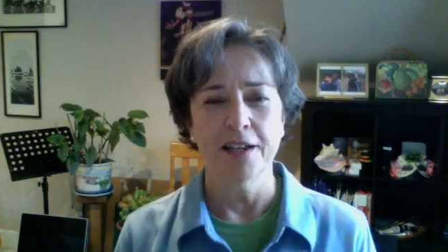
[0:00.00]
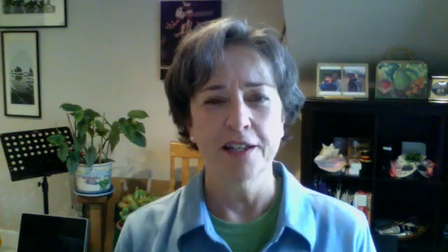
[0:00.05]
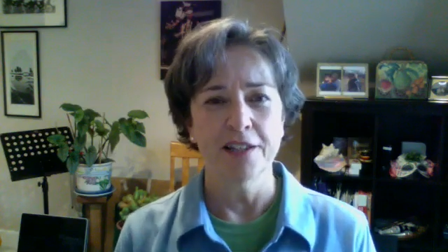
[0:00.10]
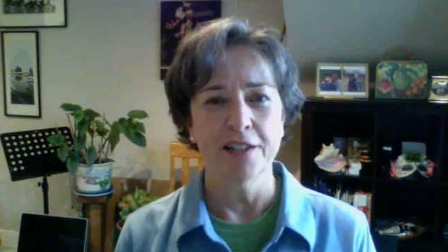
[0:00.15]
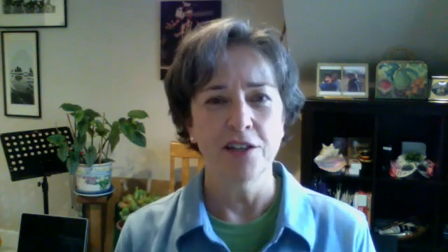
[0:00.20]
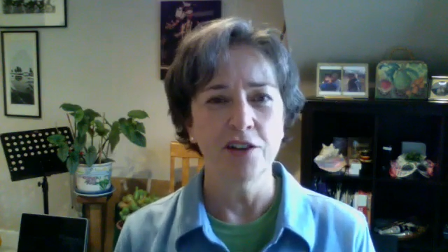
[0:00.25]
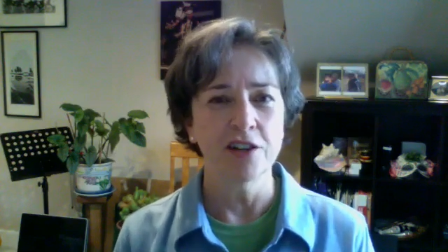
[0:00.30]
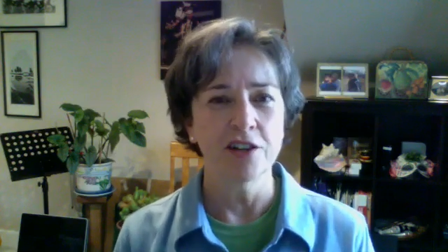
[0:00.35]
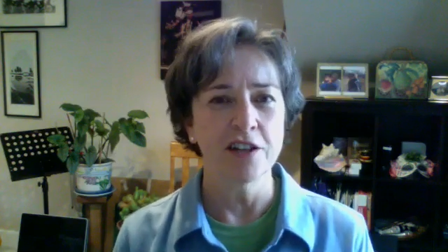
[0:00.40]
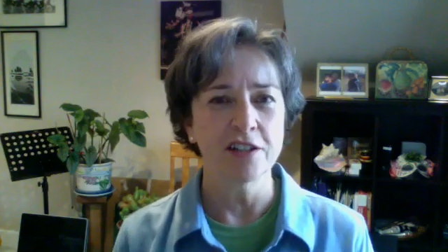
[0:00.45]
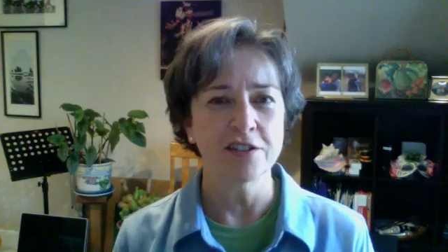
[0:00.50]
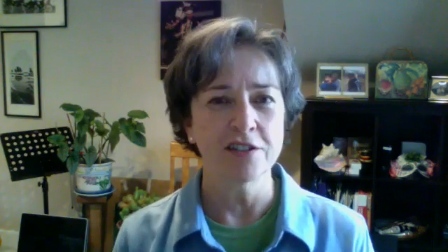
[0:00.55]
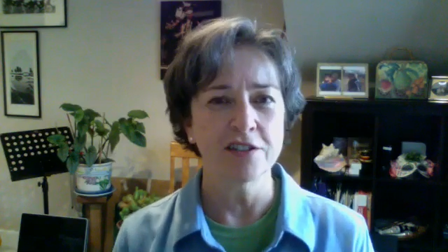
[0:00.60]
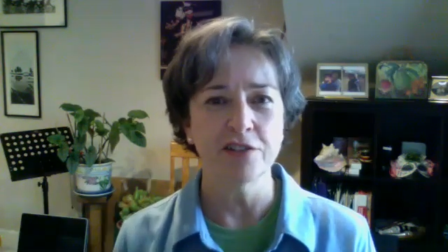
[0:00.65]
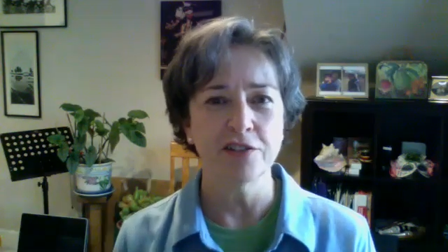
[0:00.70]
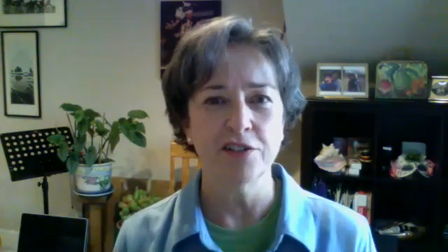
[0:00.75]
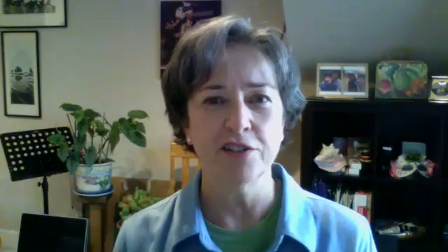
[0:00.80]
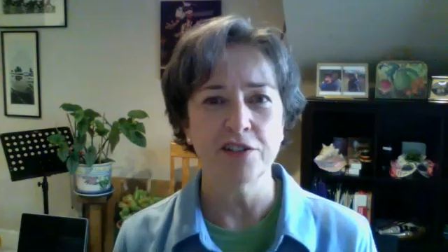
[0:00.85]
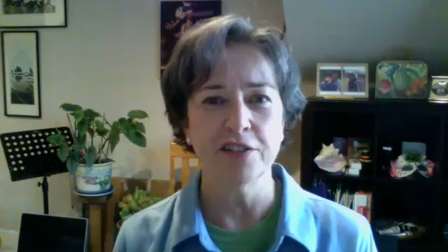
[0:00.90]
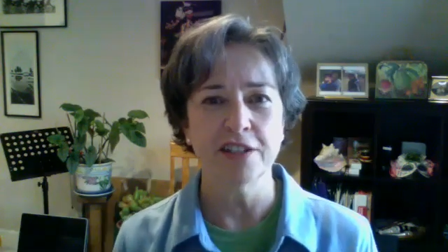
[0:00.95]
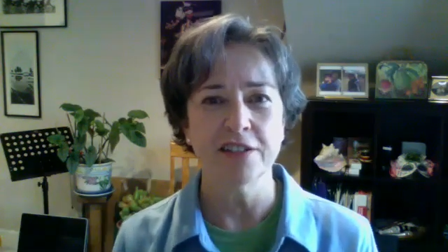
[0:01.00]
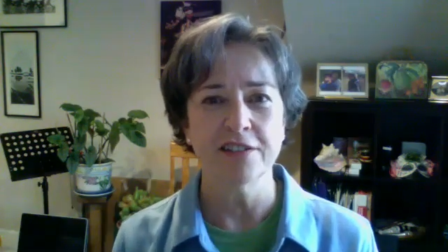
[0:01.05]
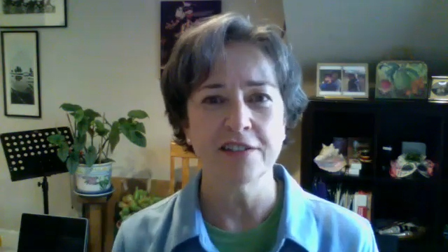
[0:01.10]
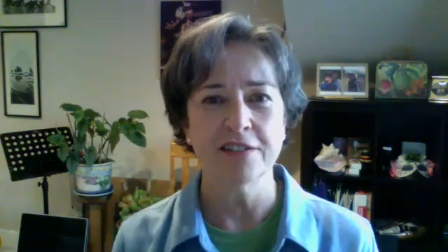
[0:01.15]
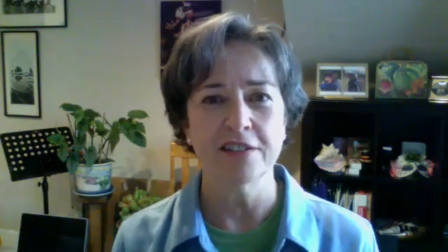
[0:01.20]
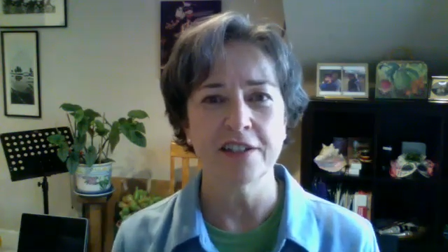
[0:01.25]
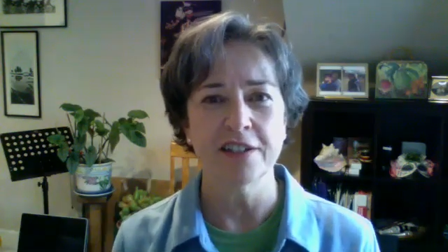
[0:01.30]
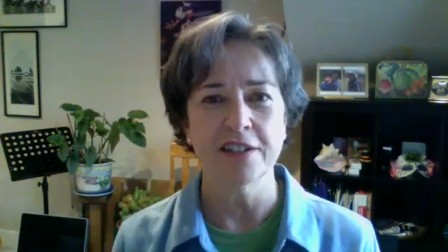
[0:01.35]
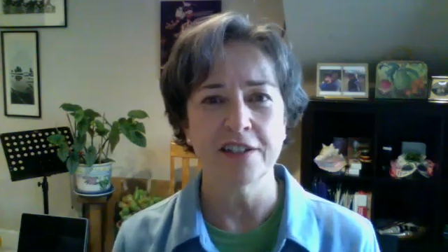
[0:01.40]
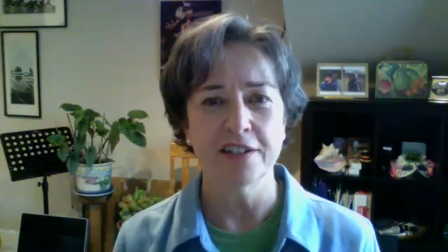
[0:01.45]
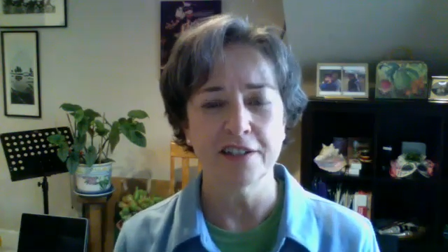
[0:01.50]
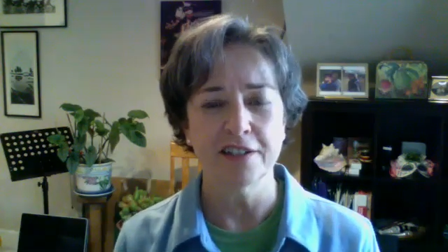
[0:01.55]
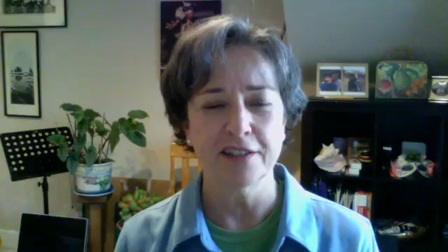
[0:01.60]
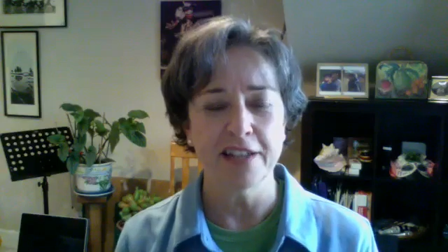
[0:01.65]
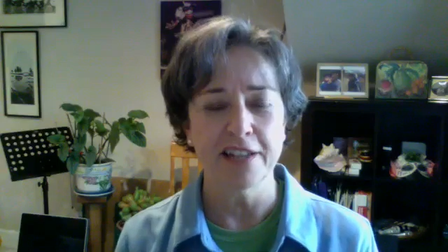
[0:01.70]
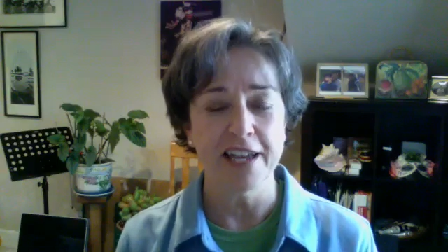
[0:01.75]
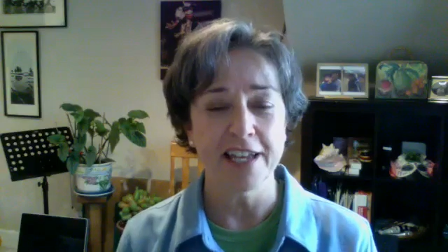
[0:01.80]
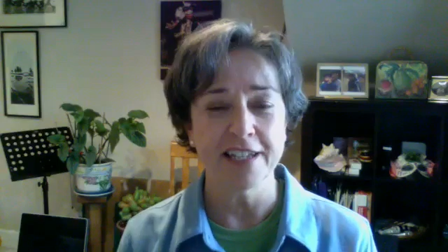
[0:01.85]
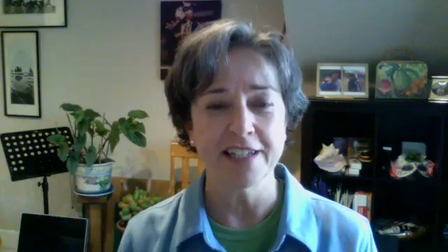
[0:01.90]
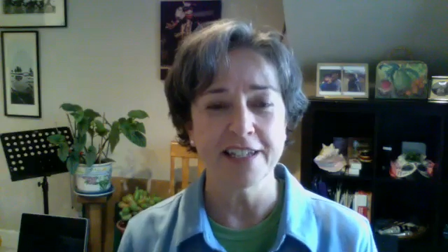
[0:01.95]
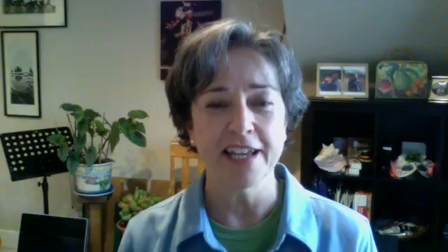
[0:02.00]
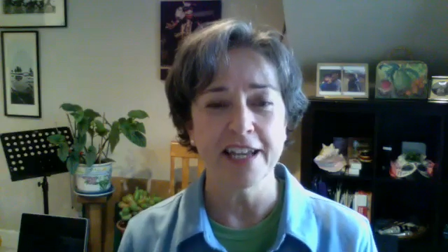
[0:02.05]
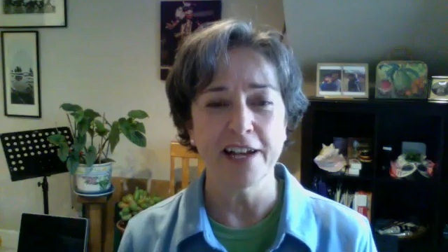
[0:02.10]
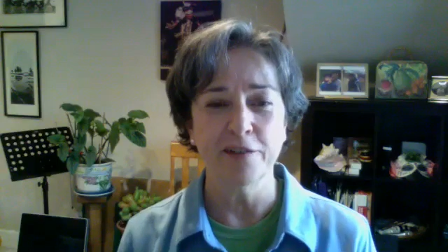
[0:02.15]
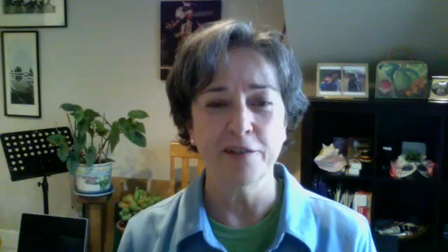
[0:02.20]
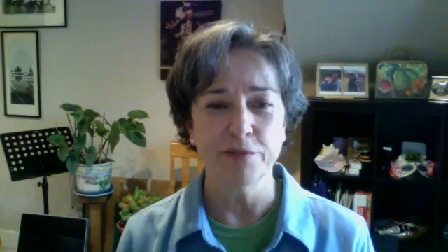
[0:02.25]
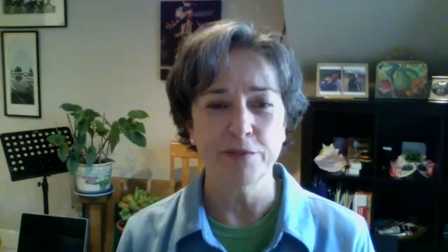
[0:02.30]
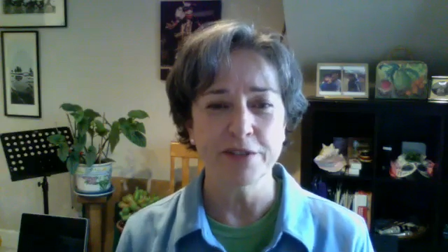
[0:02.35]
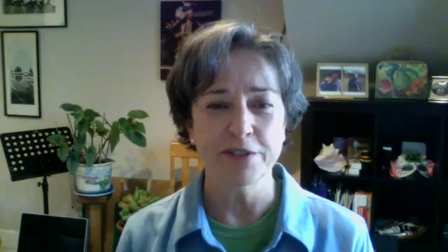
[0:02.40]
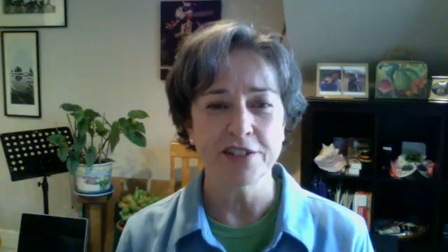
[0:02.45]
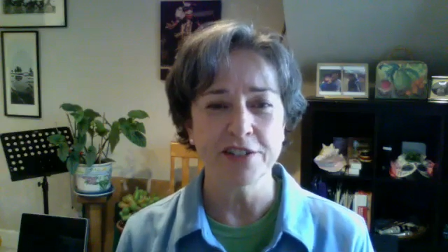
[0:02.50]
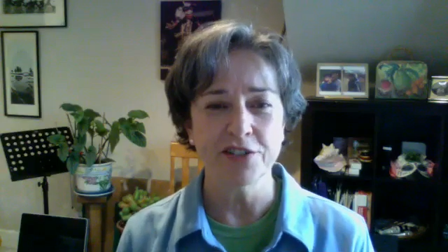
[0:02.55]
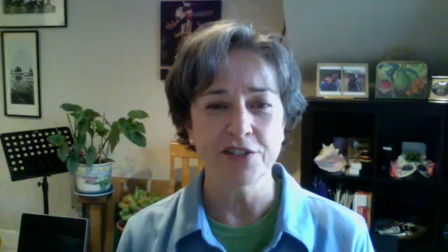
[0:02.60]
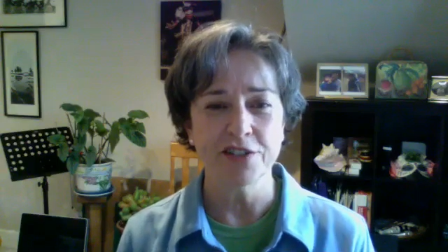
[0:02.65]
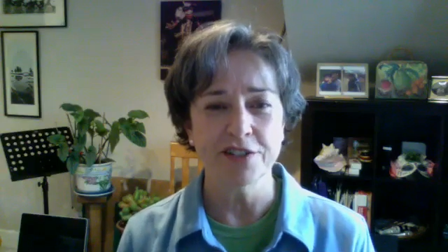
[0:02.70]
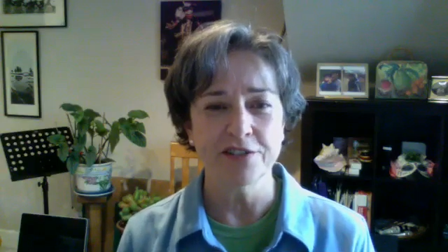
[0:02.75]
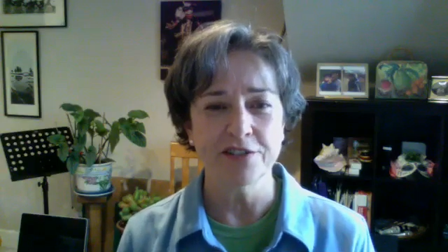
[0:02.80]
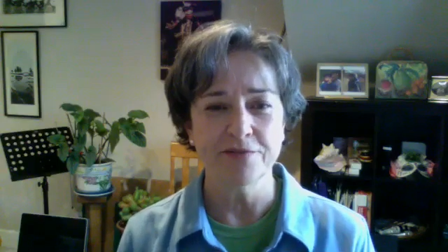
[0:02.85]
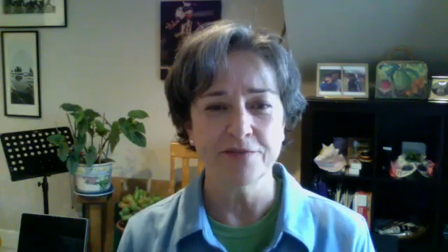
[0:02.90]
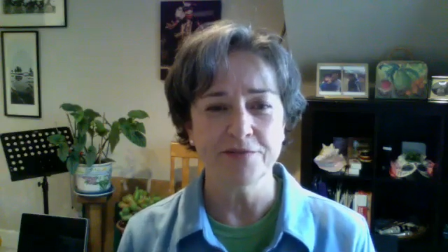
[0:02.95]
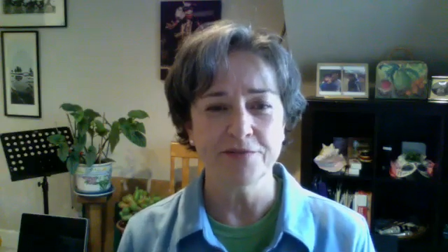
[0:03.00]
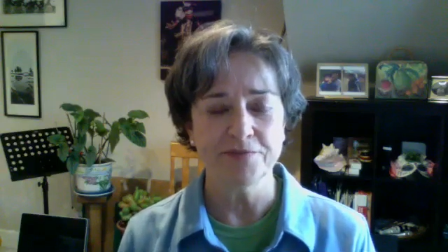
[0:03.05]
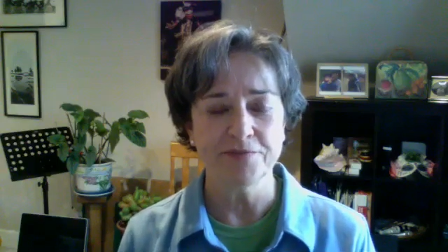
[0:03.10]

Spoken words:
You can also do this in a laying down position